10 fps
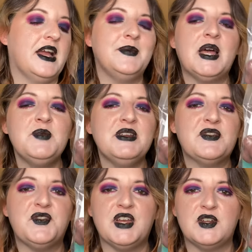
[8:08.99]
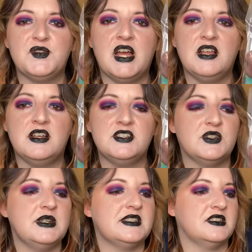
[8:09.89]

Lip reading: I'm not a big fan of nylon toys,